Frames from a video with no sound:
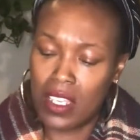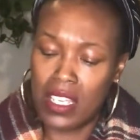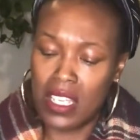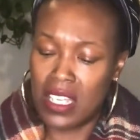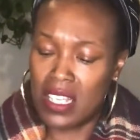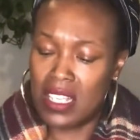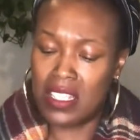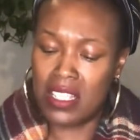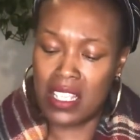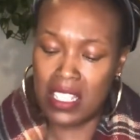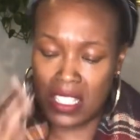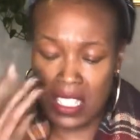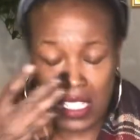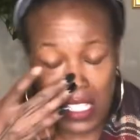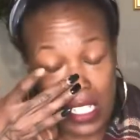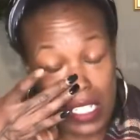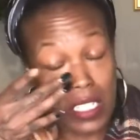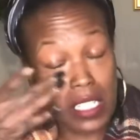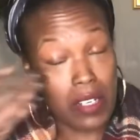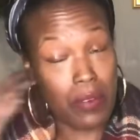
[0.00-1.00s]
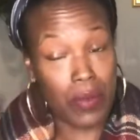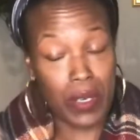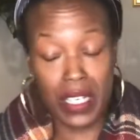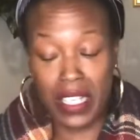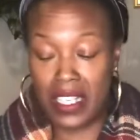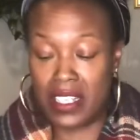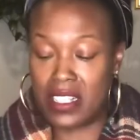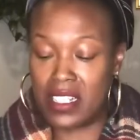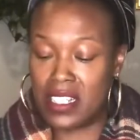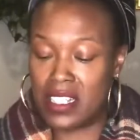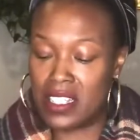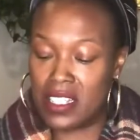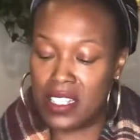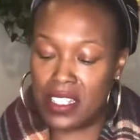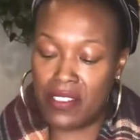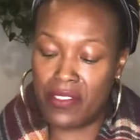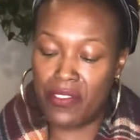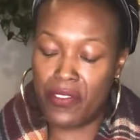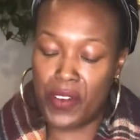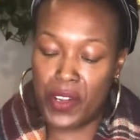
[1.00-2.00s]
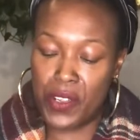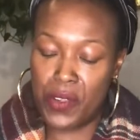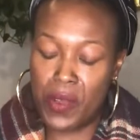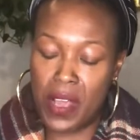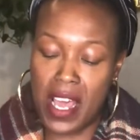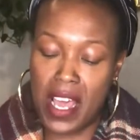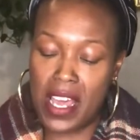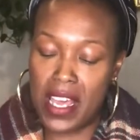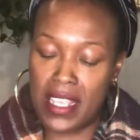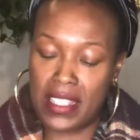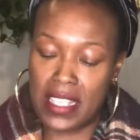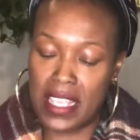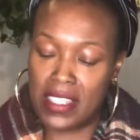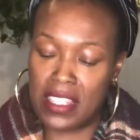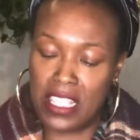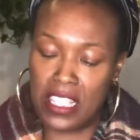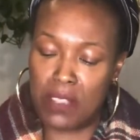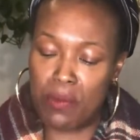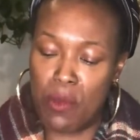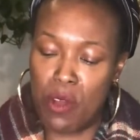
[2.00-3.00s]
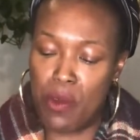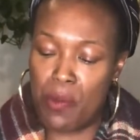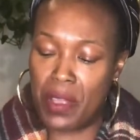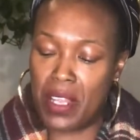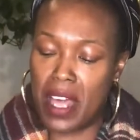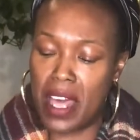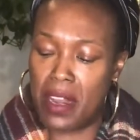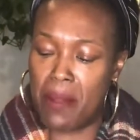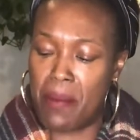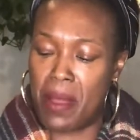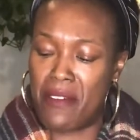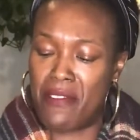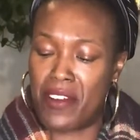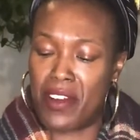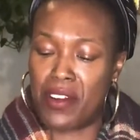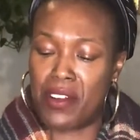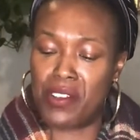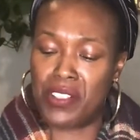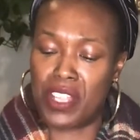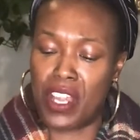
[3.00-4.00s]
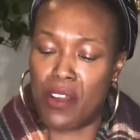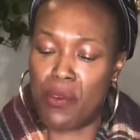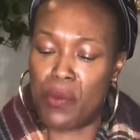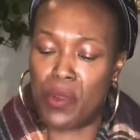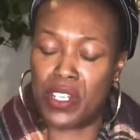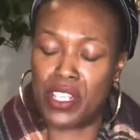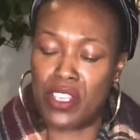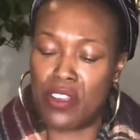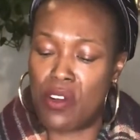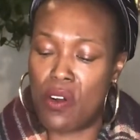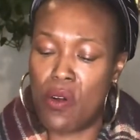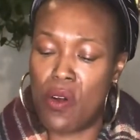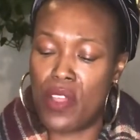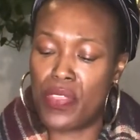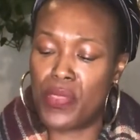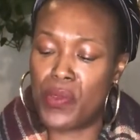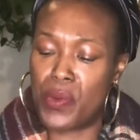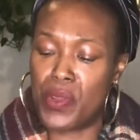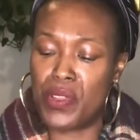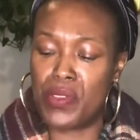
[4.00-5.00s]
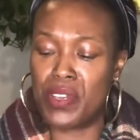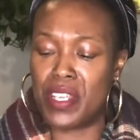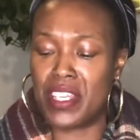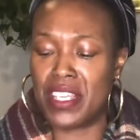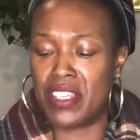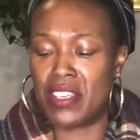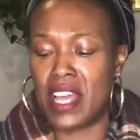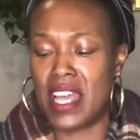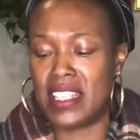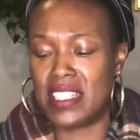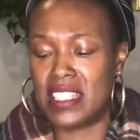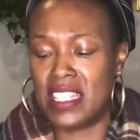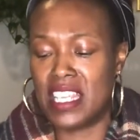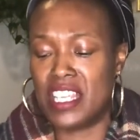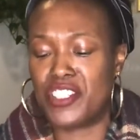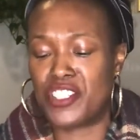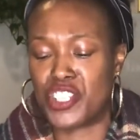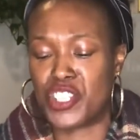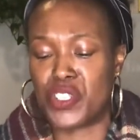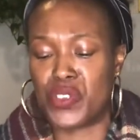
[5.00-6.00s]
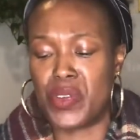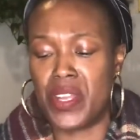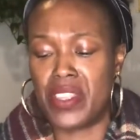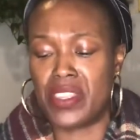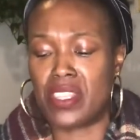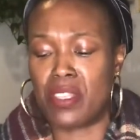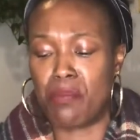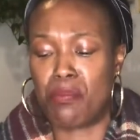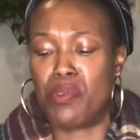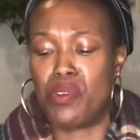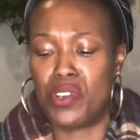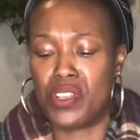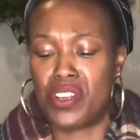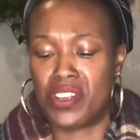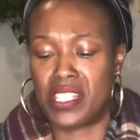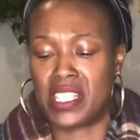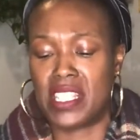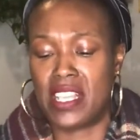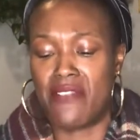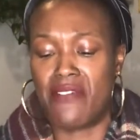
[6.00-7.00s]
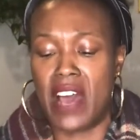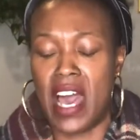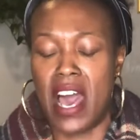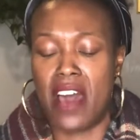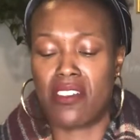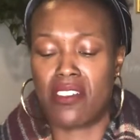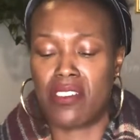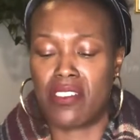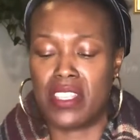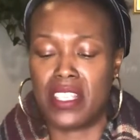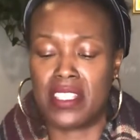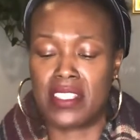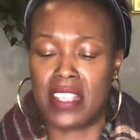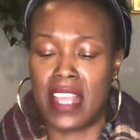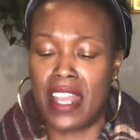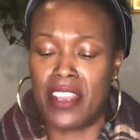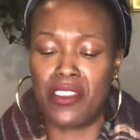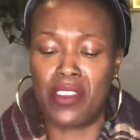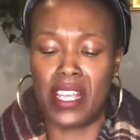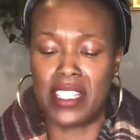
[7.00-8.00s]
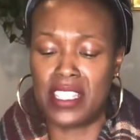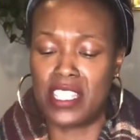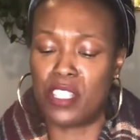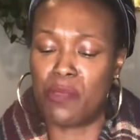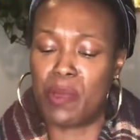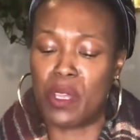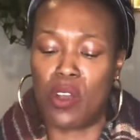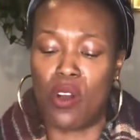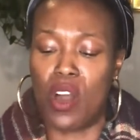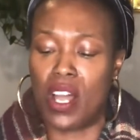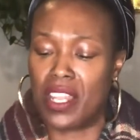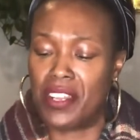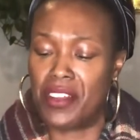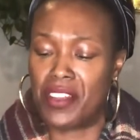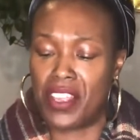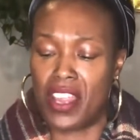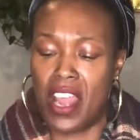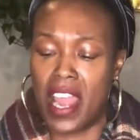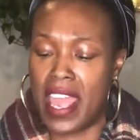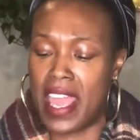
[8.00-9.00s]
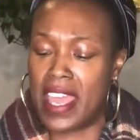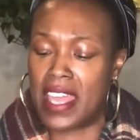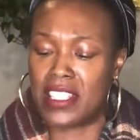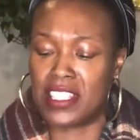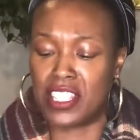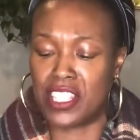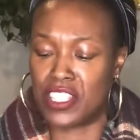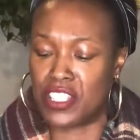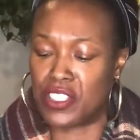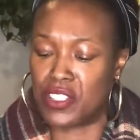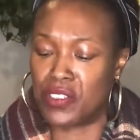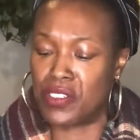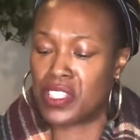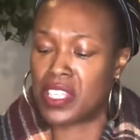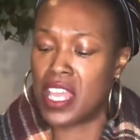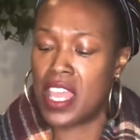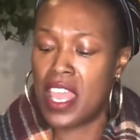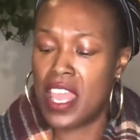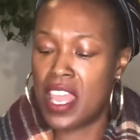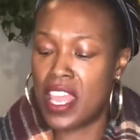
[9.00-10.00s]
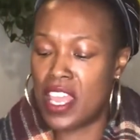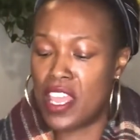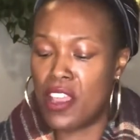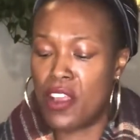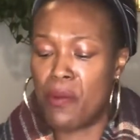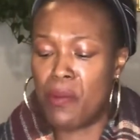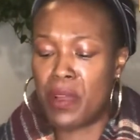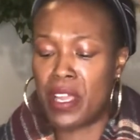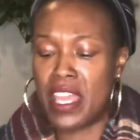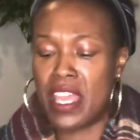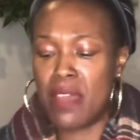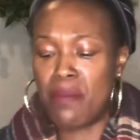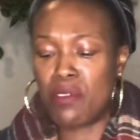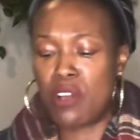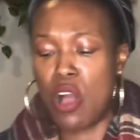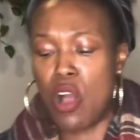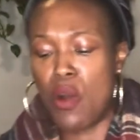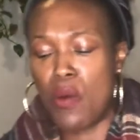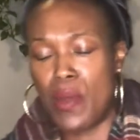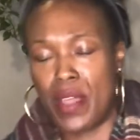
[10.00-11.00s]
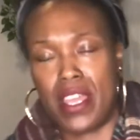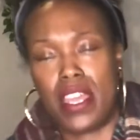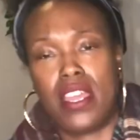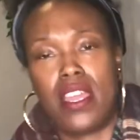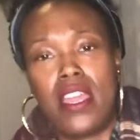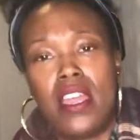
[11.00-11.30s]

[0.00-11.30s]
it doesn't look really good for you guys at this moment. A lot of my Virgos are really going through it. You guys need strength to pull yourself out of this. A lot of you guys need to be calling on your ancestors here. But keep going,